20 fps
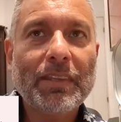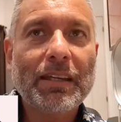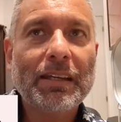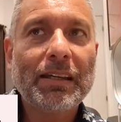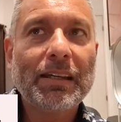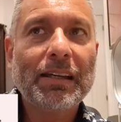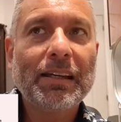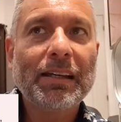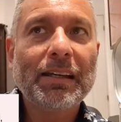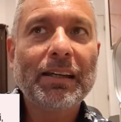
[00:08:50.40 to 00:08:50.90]

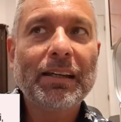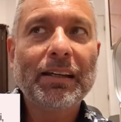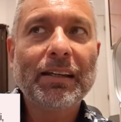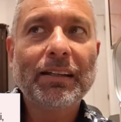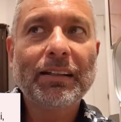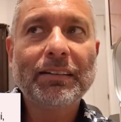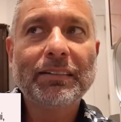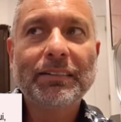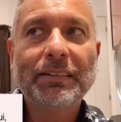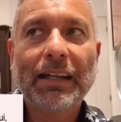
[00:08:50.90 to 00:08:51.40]

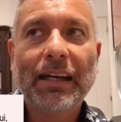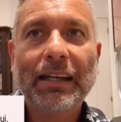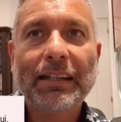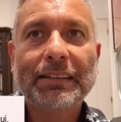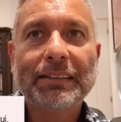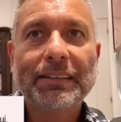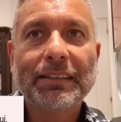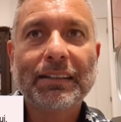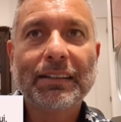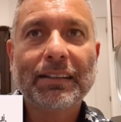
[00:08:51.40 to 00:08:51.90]

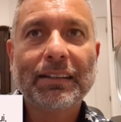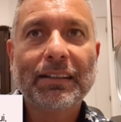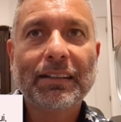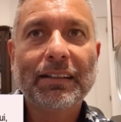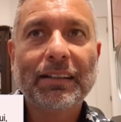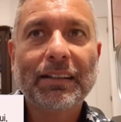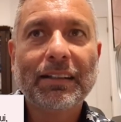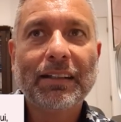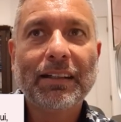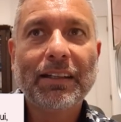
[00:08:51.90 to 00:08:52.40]
that
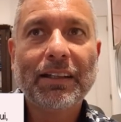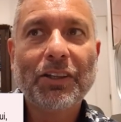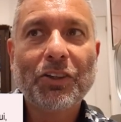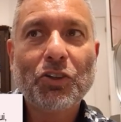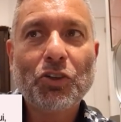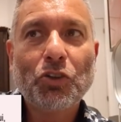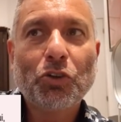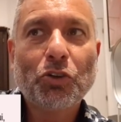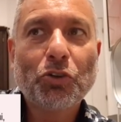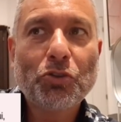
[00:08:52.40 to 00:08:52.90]

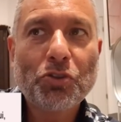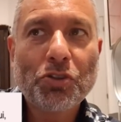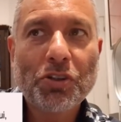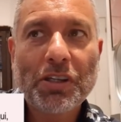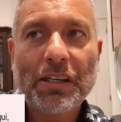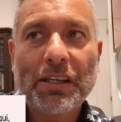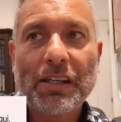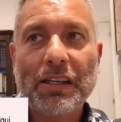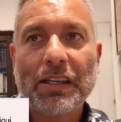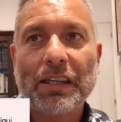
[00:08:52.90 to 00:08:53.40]
you could
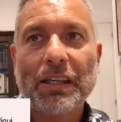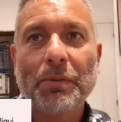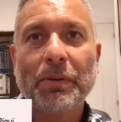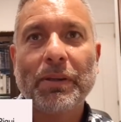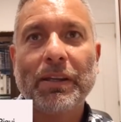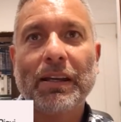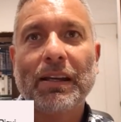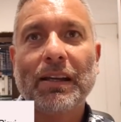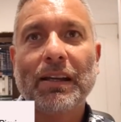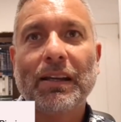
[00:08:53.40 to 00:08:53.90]
see
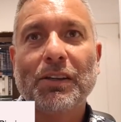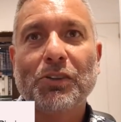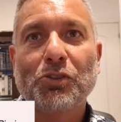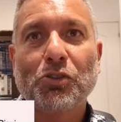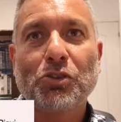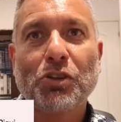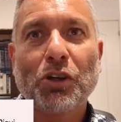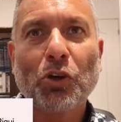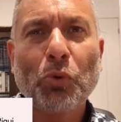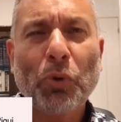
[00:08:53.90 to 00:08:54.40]
even
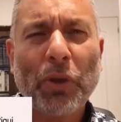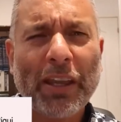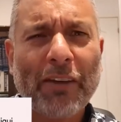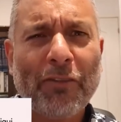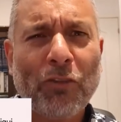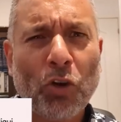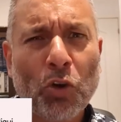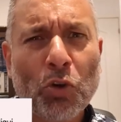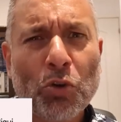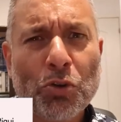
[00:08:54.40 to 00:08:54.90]
such a quick
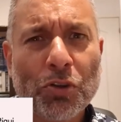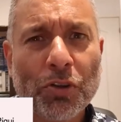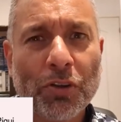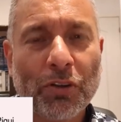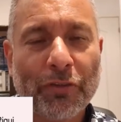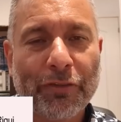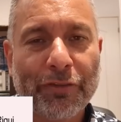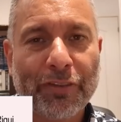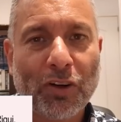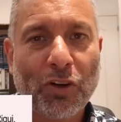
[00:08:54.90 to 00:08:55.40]
evolution
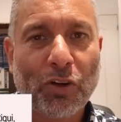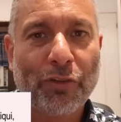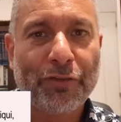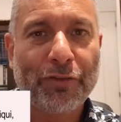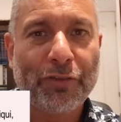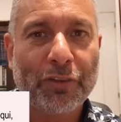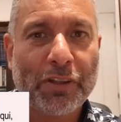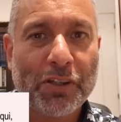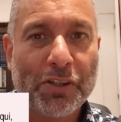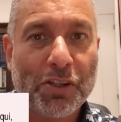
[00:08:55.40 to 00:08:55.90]

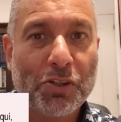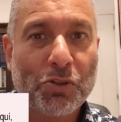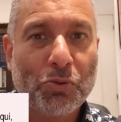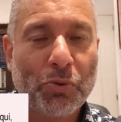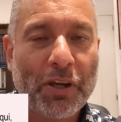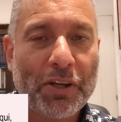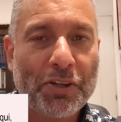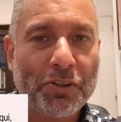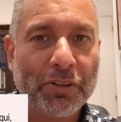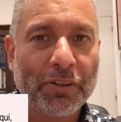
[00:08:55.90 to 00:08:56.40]
of the
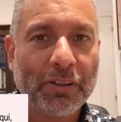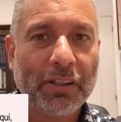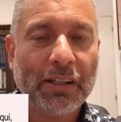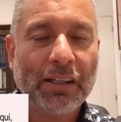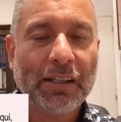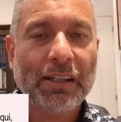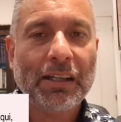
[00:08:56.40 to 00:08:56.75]
situation